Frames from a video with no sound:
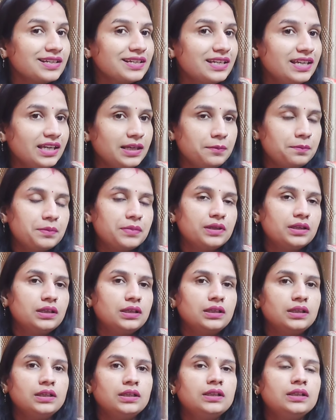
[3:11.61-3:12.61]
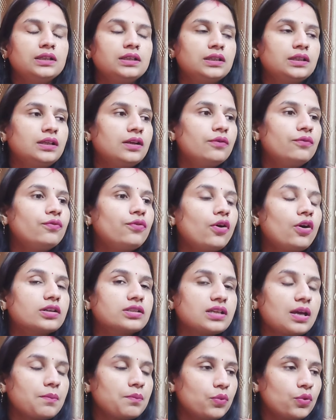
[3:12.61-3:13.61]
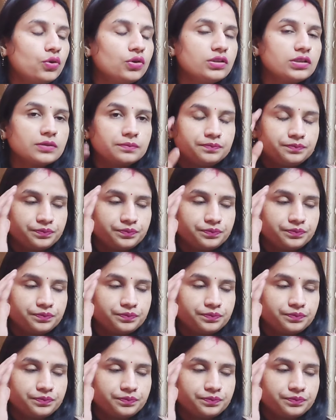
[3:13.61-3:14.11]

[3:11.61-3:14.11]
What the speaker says: keep. For suppose,